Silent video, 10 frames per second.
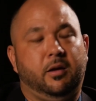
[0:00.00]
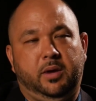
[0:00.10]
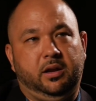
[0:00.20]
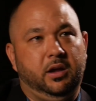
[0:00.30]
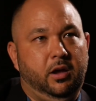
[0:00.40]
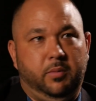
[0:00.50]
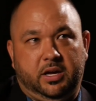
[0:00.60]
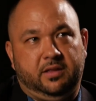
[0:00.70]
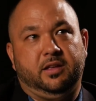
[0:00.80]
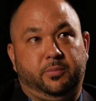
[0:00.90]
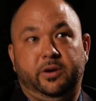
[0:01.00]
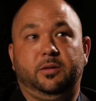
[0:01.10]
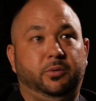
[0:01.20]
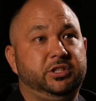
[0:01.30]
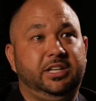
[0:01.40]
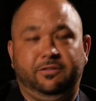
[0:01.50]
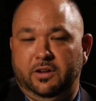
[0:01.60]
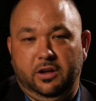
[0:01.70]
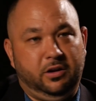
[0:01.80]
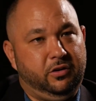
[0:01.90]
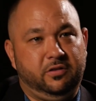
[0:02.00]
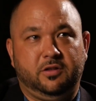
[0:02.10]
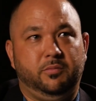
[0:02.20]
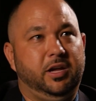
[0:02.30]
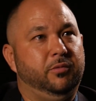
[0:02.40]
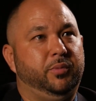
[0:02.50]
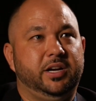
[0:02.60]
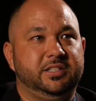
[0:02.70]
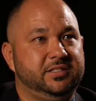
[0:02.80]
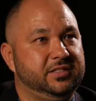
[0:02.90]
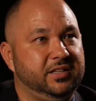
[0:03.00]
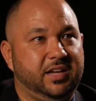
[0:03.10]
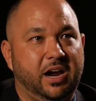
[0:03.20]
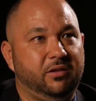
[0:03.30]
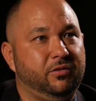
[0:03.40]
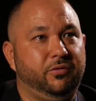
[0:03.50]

I mean, because as principal chief, you're submitting budgets to the council